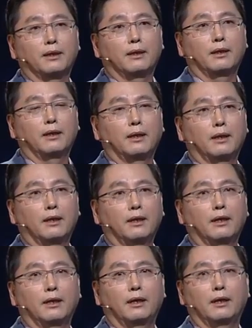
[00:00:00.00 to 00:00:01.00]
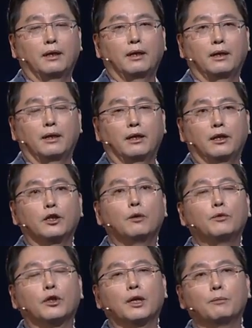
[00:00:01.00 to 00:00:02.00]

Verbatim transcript: ahead of their own growth.